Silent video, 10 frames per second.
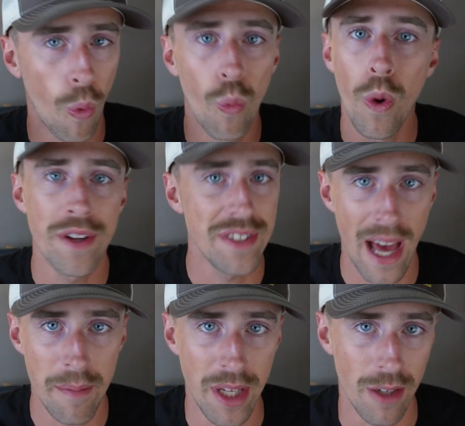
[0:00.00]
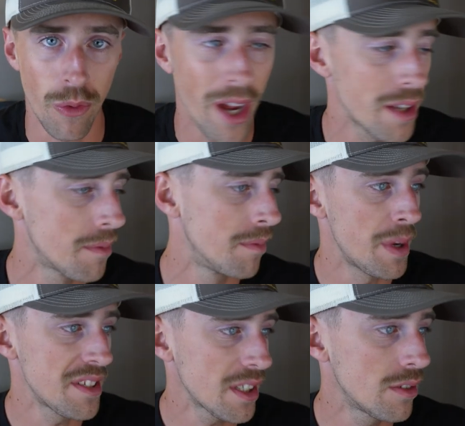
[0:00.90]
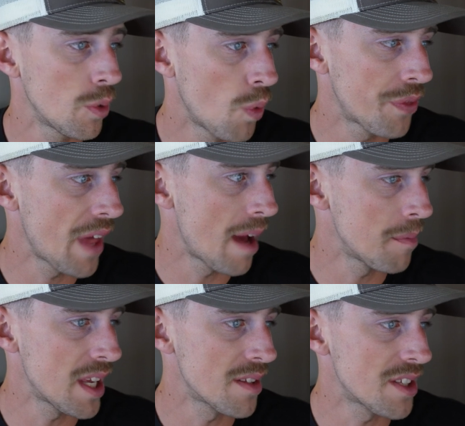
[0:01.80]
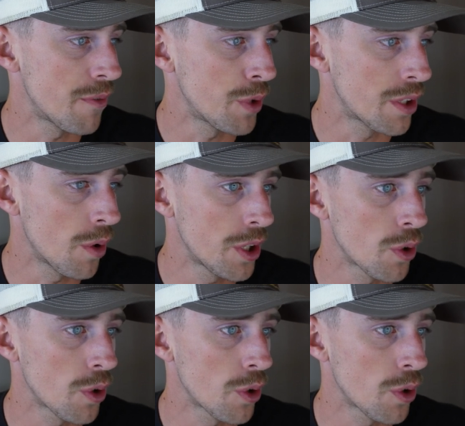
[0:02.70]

What does that mean, right? Basically what that means, if we go to